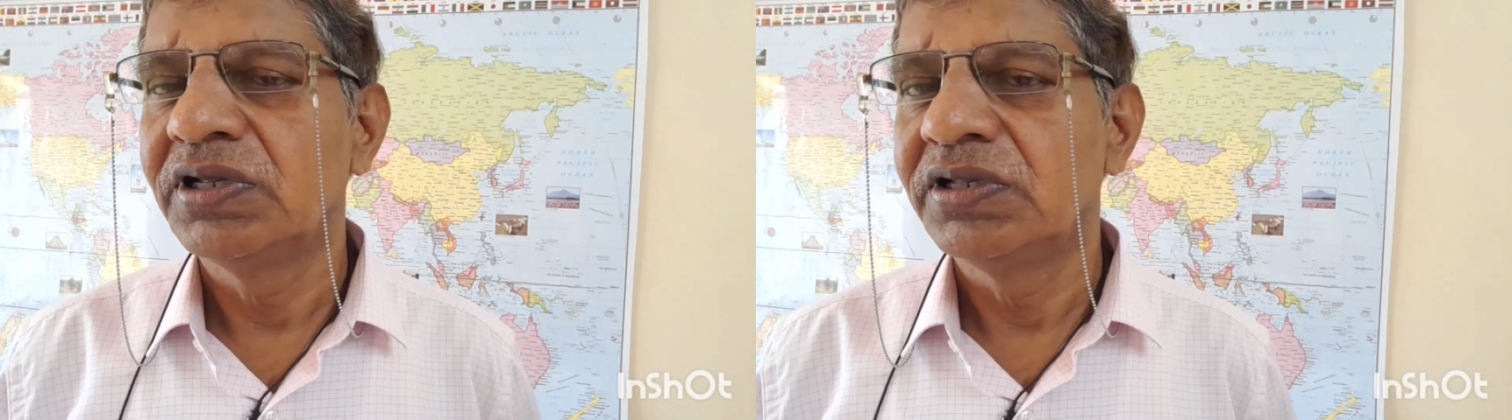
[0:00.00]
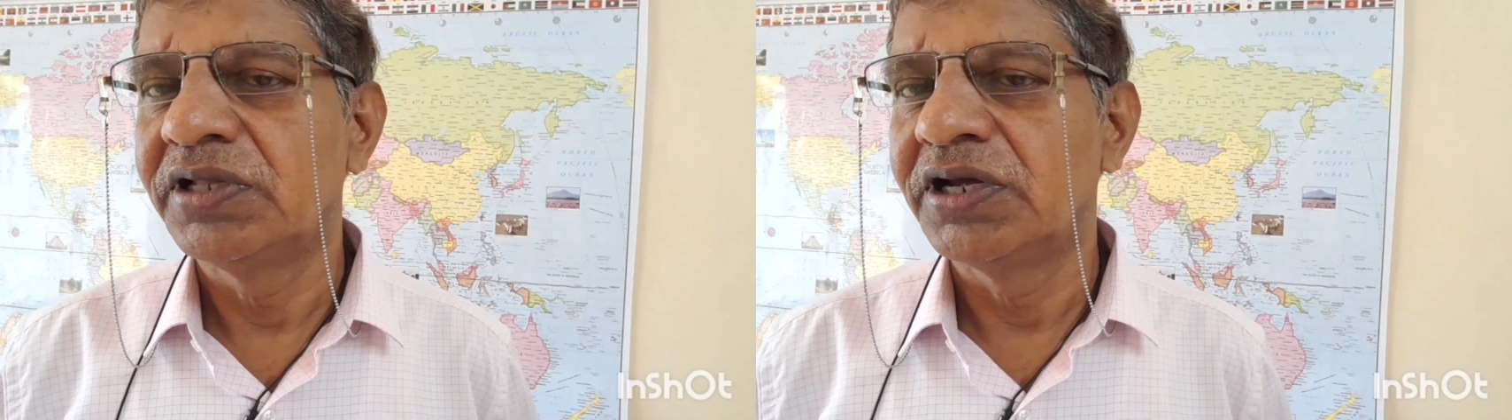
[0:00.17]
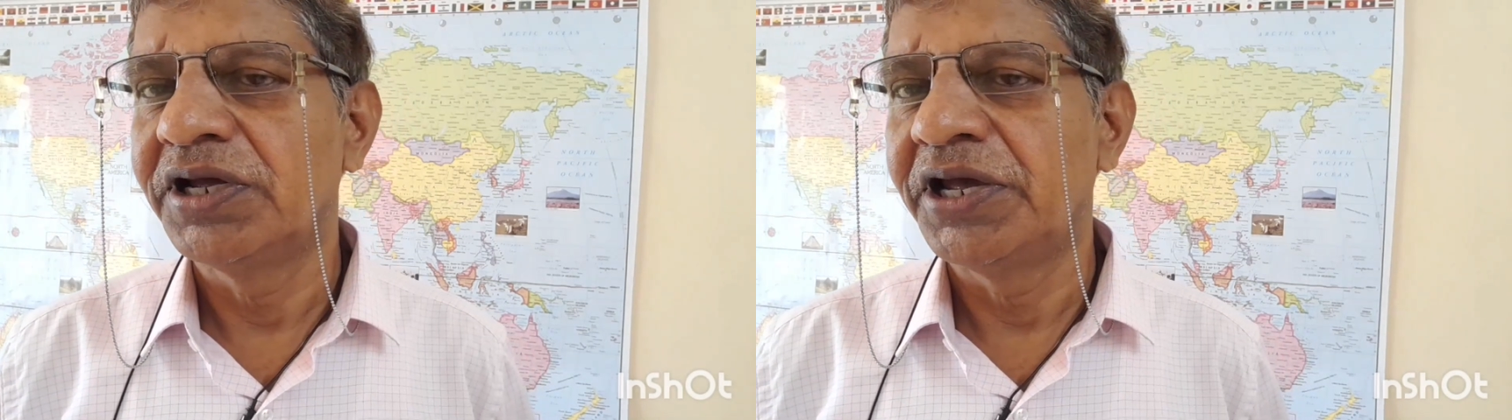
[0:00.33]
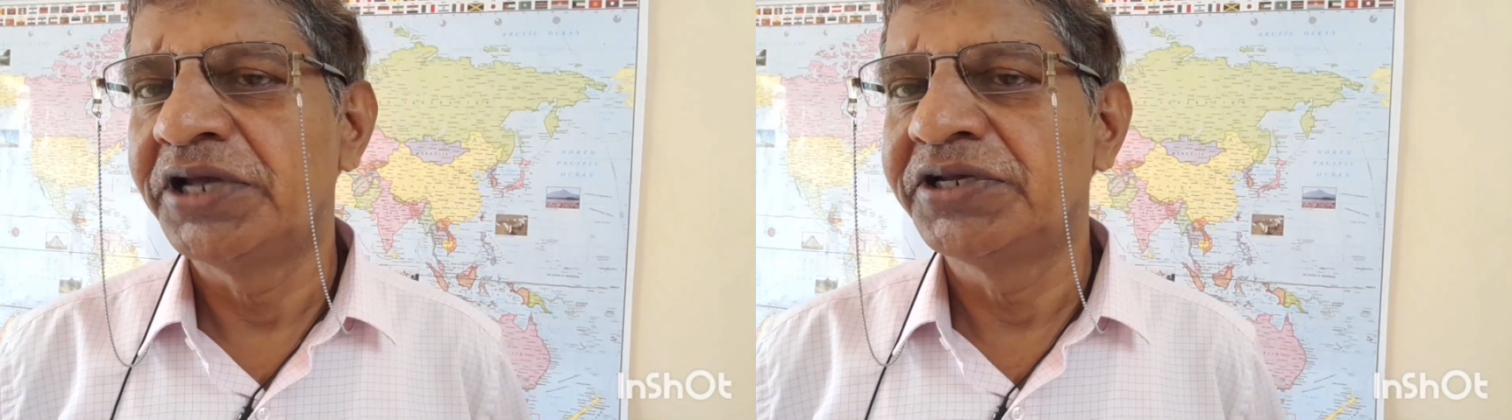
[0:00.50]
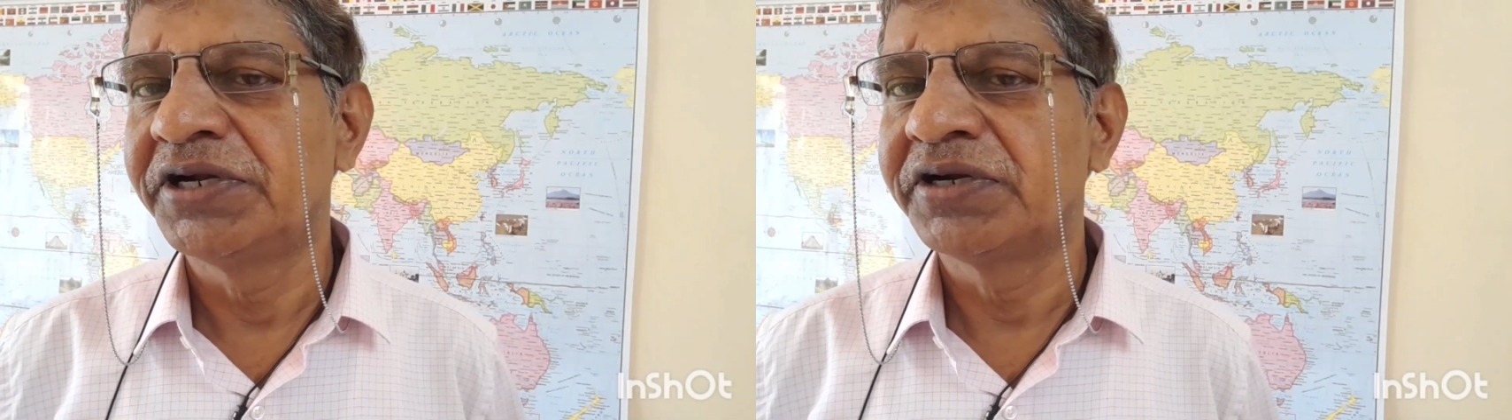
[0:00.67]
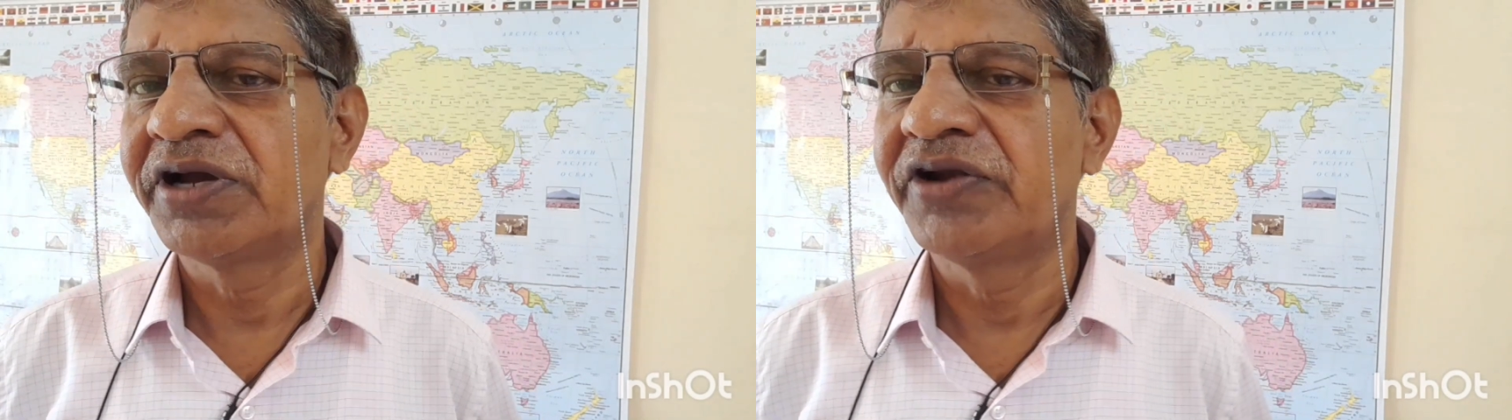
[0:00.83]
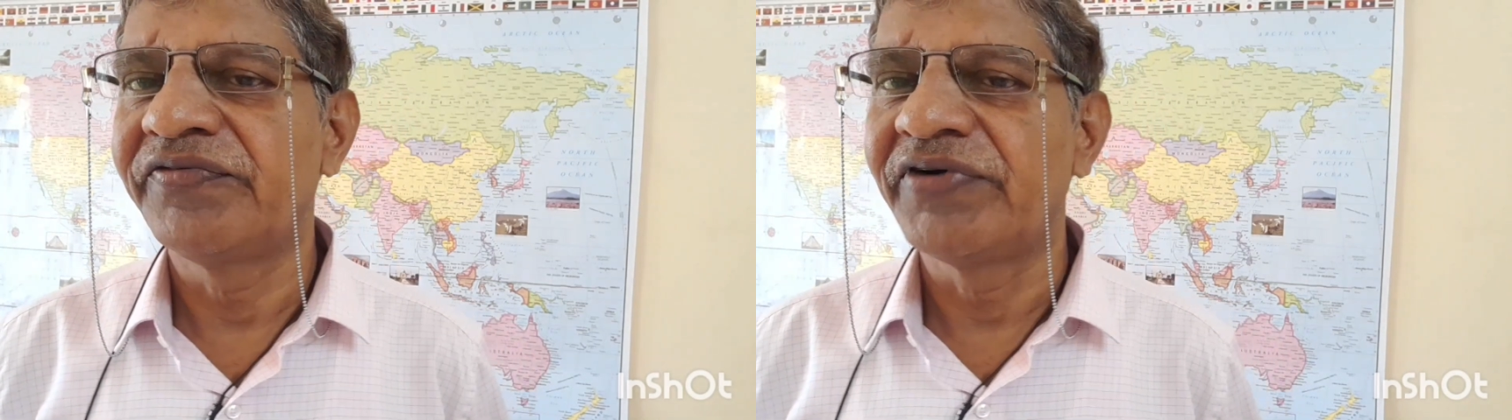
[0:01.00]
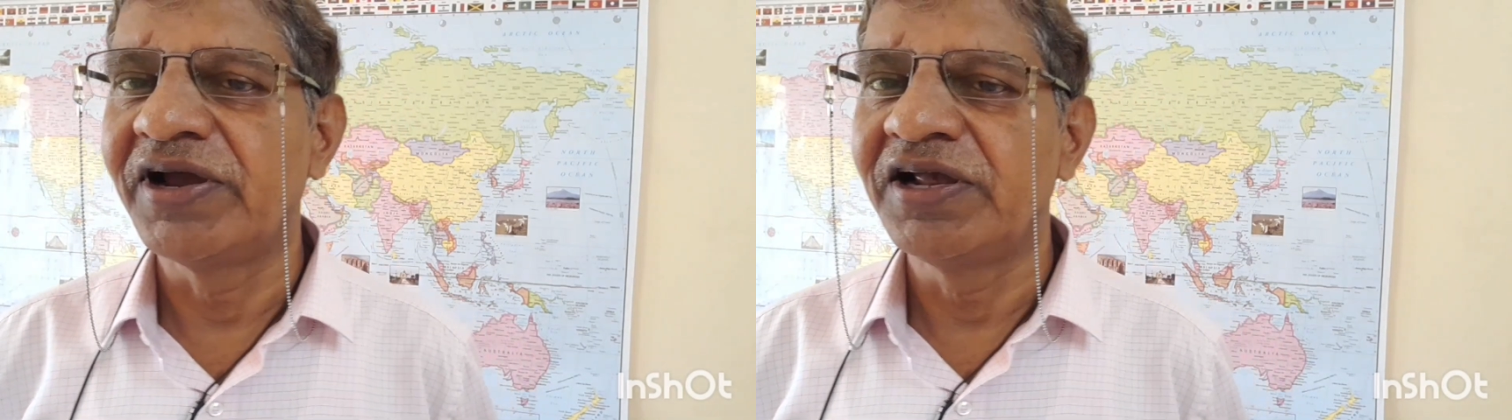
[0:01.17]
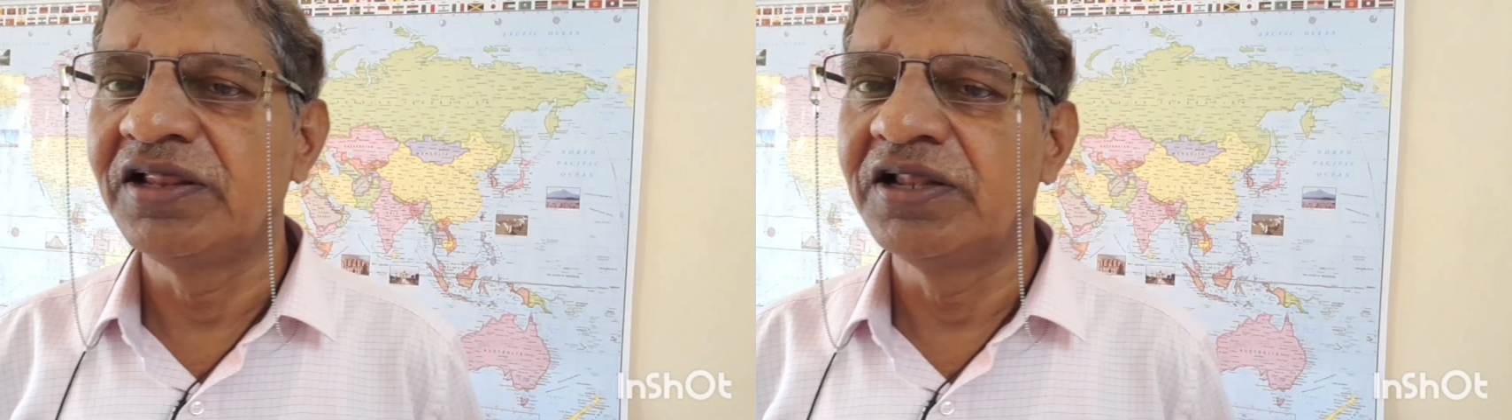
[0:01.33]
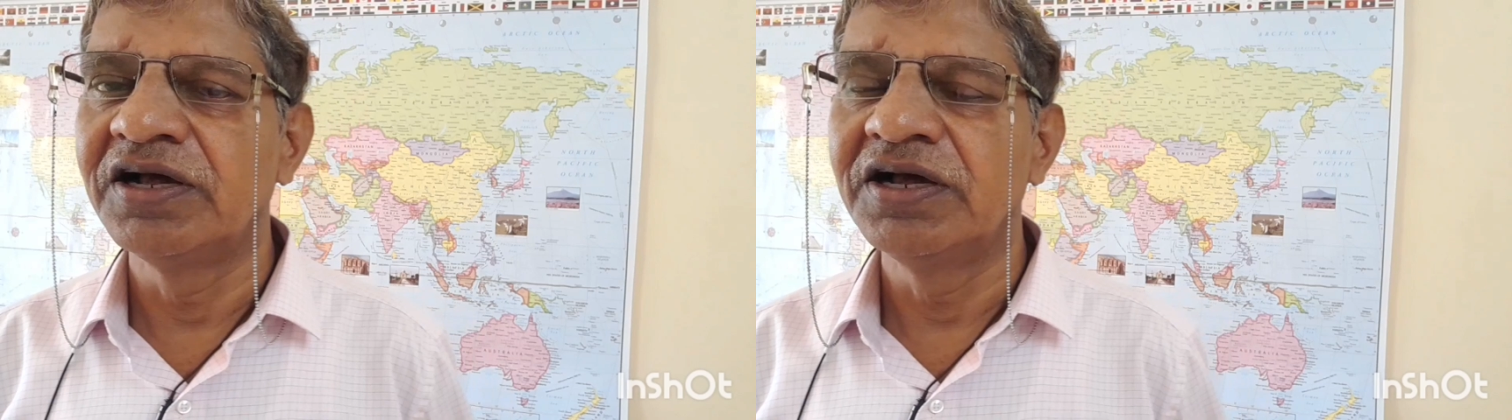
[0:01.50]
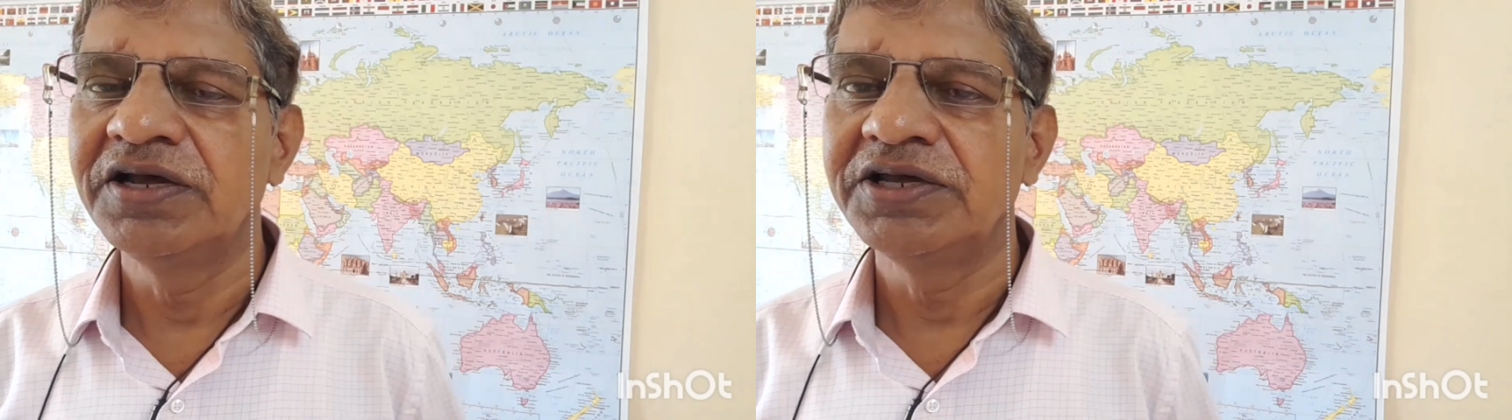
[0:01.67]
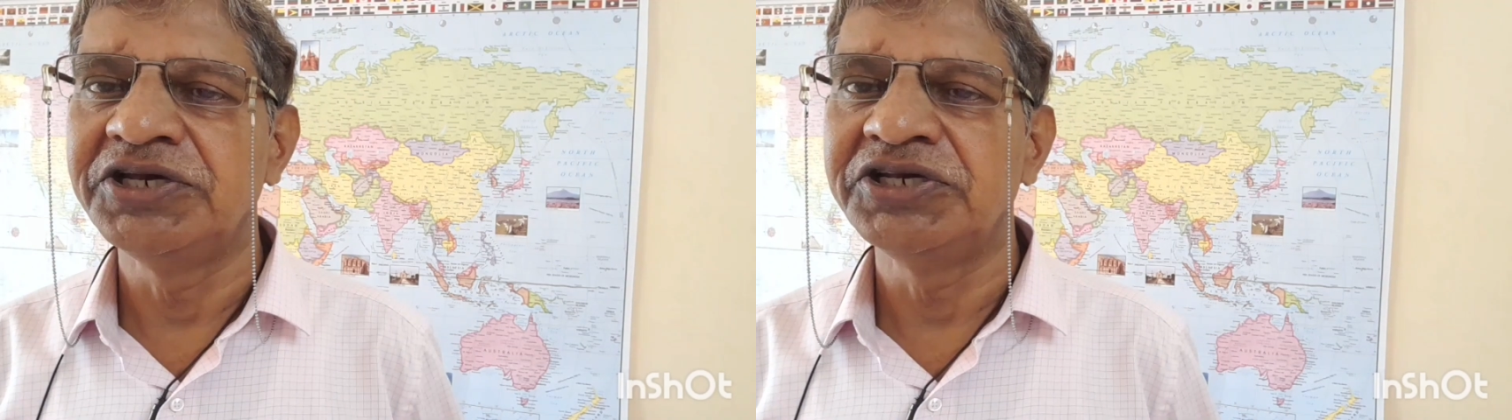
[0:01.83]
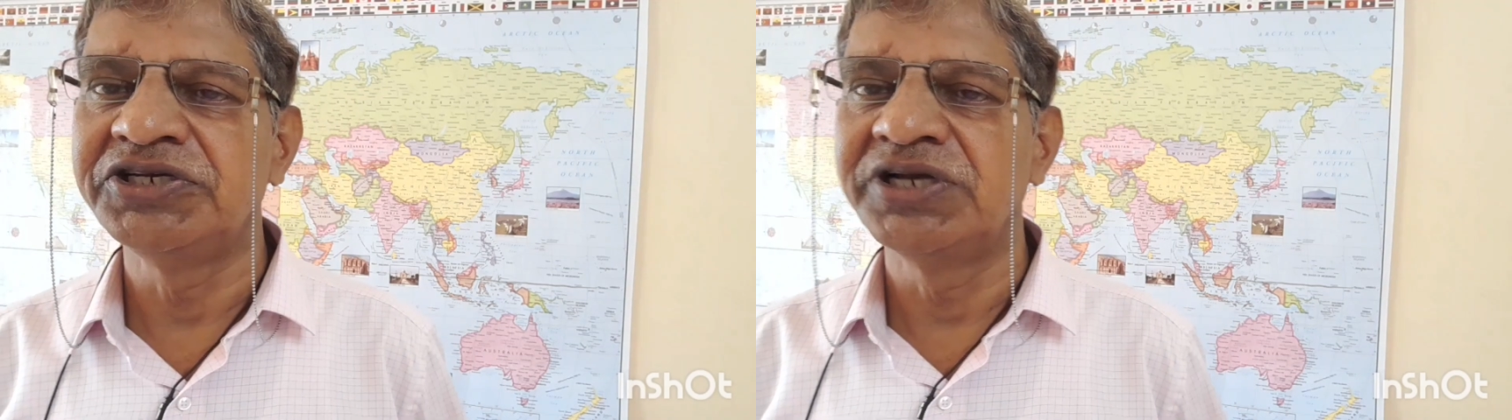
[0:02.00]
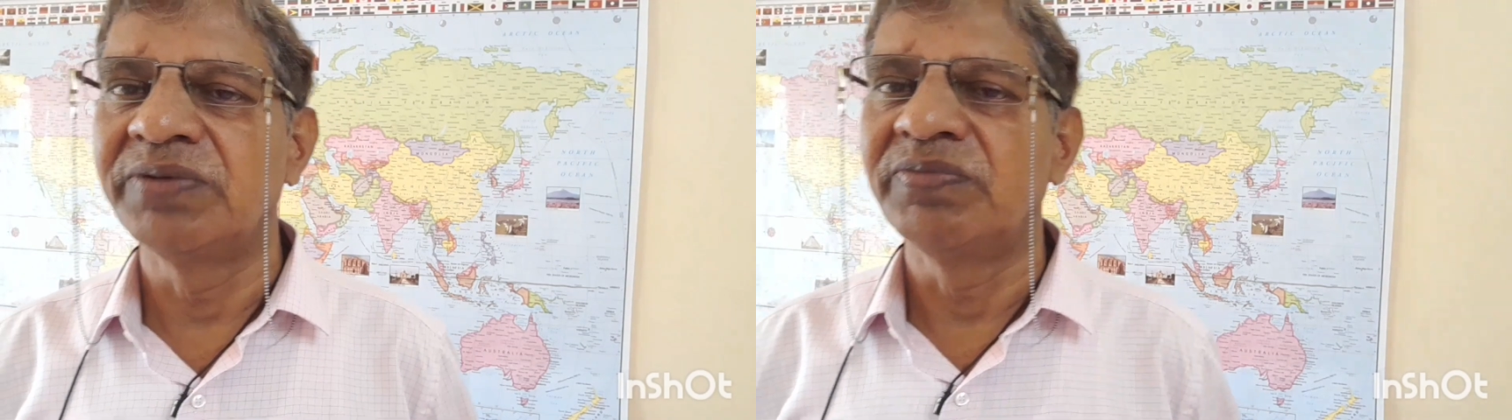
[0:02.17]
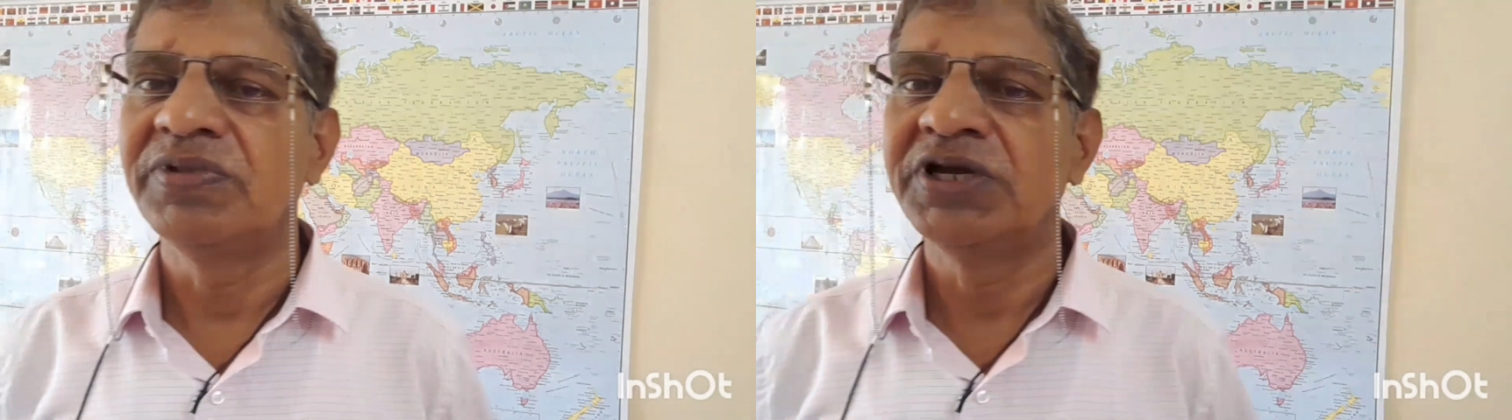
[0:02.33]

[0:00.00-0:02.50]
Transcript: the agent can file the EGM,